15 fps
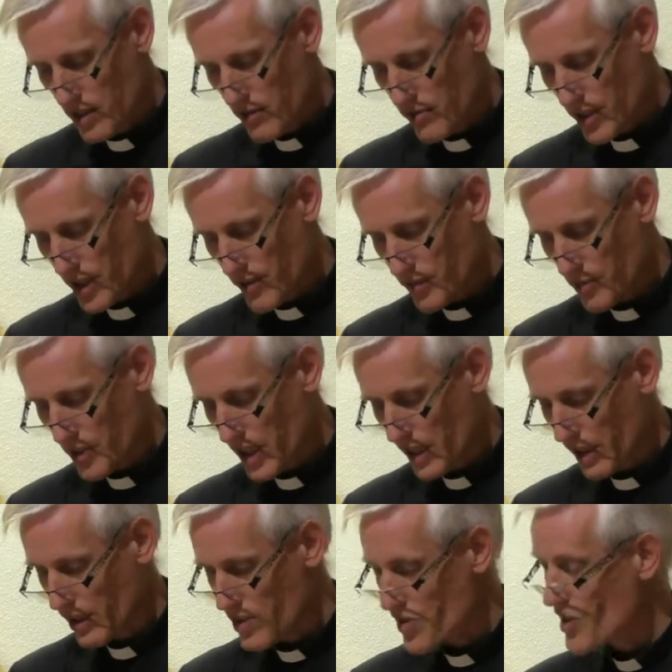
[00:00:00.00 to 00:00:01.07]
Far from
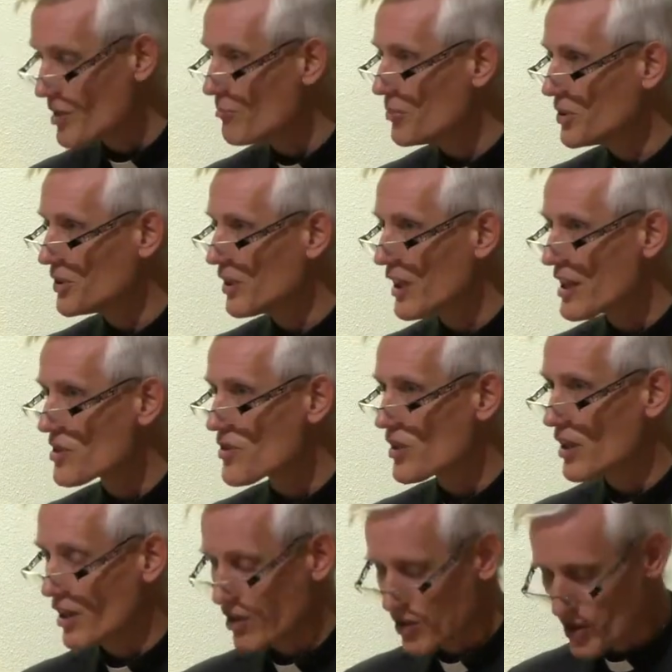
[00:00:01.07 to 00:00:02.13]
getting a simple
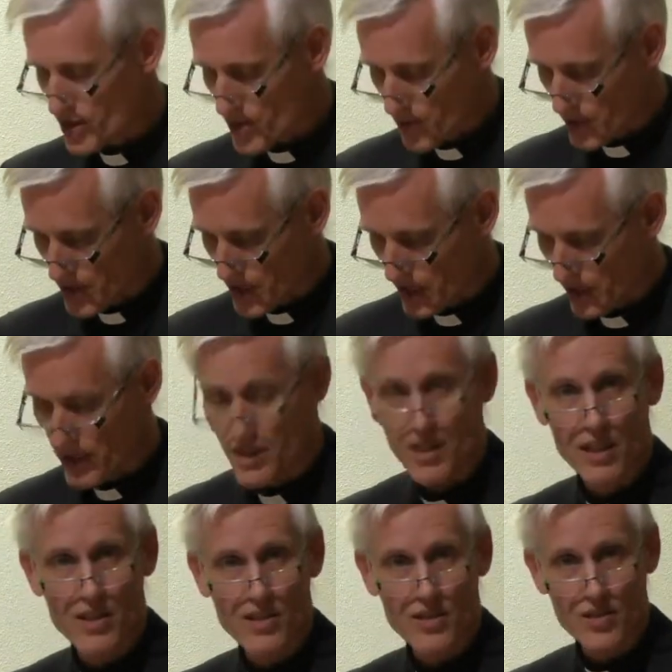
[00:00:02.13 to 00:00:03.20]
lesson in
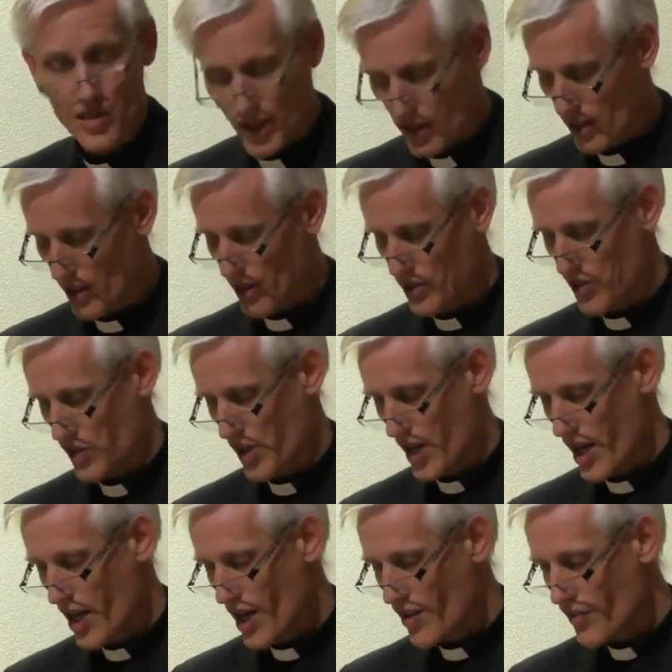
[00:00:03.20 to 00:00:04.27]
hospitality to sinners,
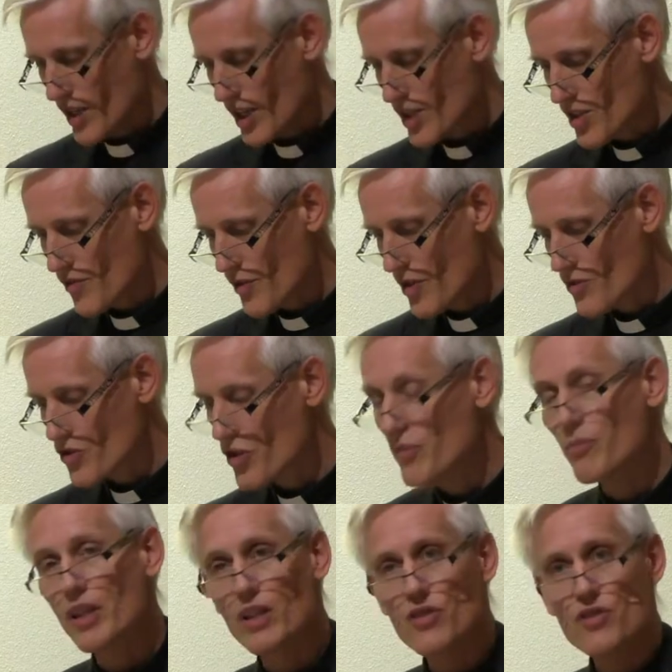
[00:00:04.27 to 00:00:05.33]
these future
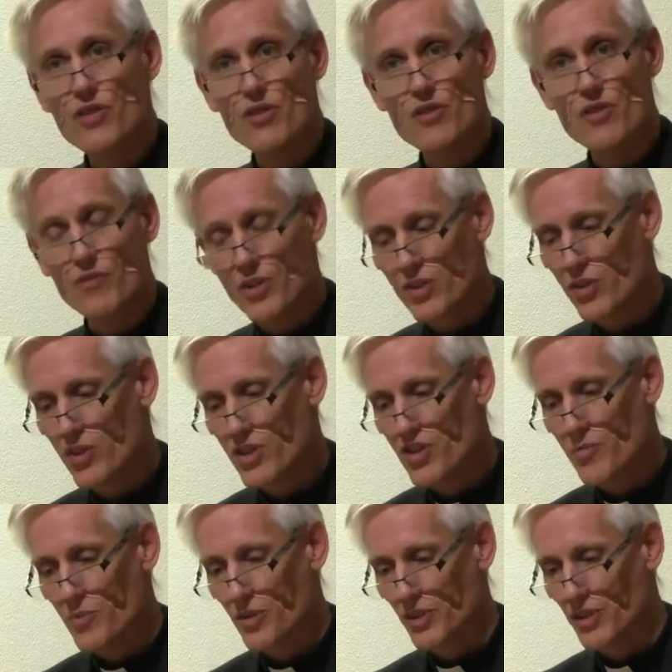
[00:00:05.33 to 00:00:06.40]
ministers of the
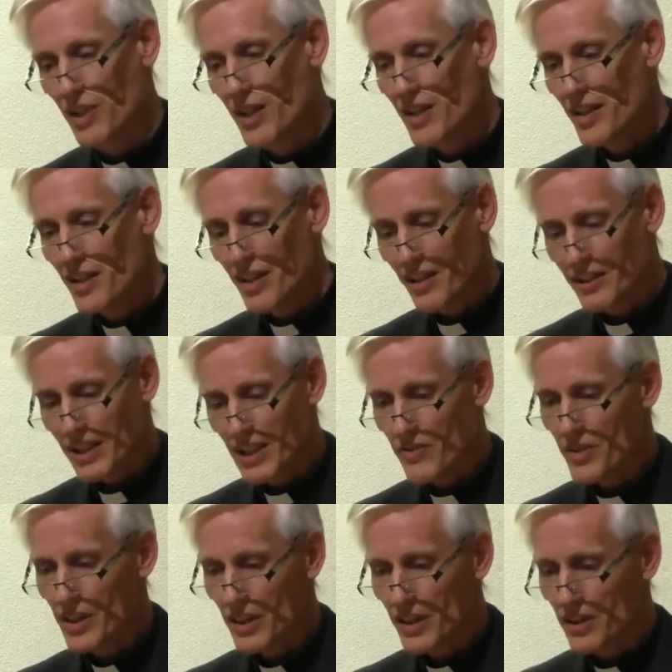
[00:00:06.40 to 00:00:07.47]
gospel are
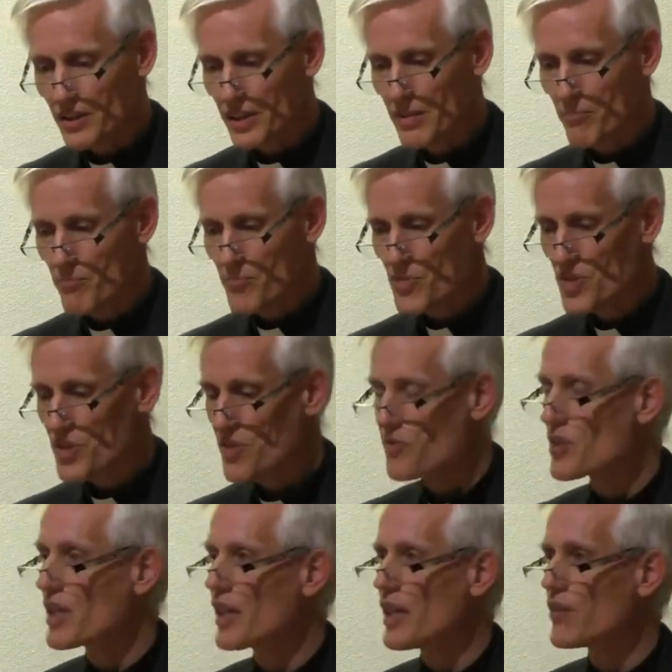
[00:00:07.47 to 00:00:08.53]
given a glimpse of
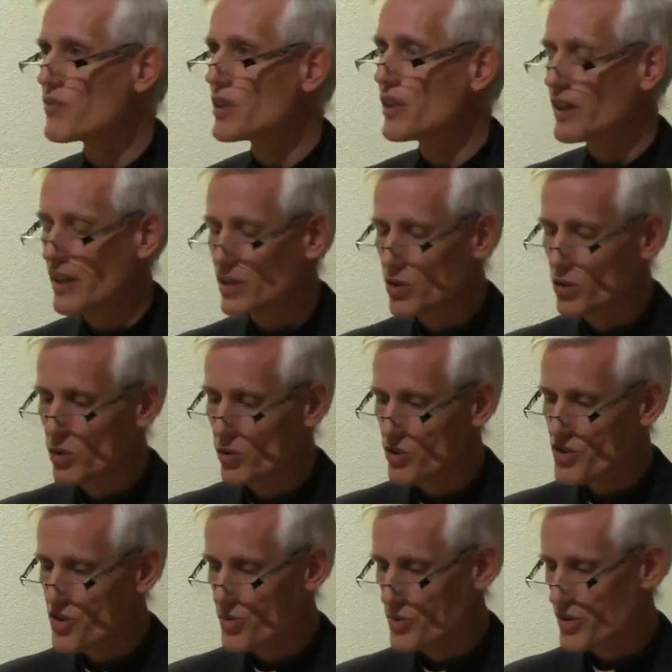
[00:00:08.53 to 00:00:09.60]
the heavenly goal
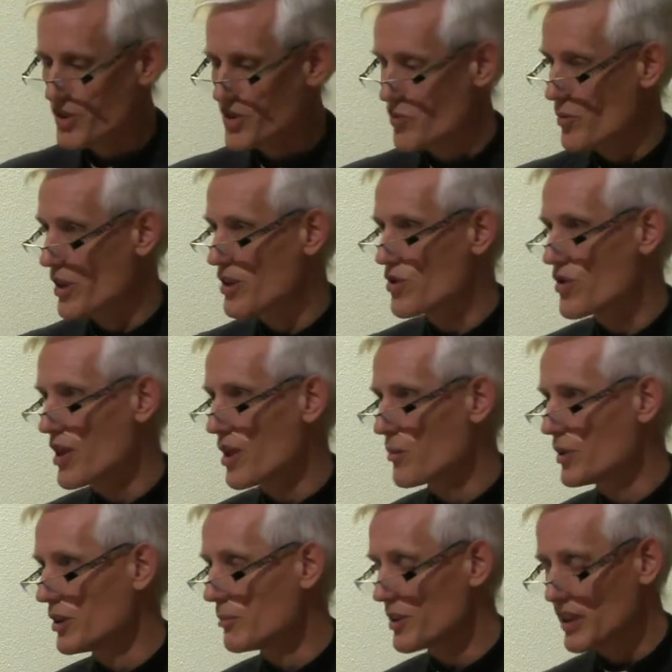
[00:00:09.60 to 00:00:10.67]
towards which they
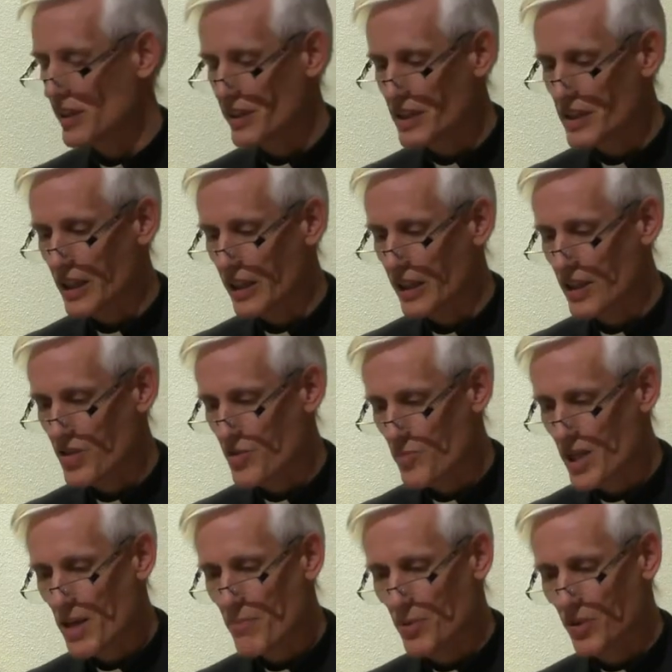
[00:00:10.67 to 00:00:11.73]
will be leading his
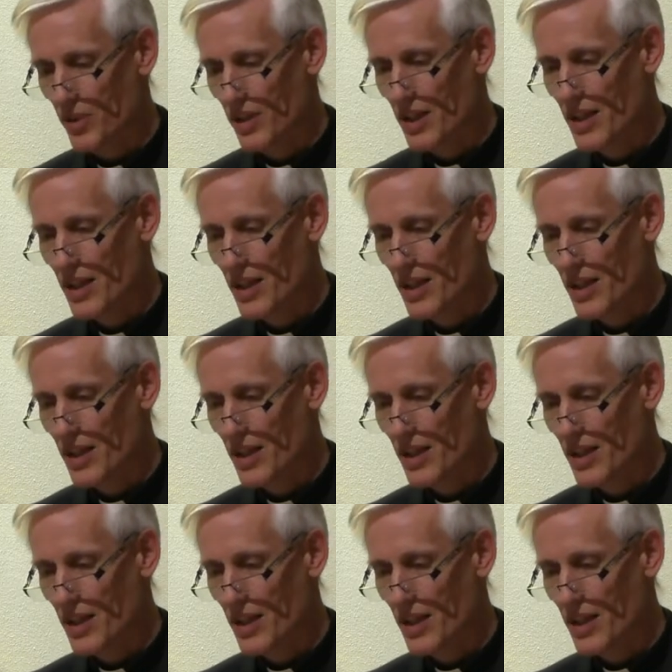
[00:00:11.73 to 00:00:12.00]
people.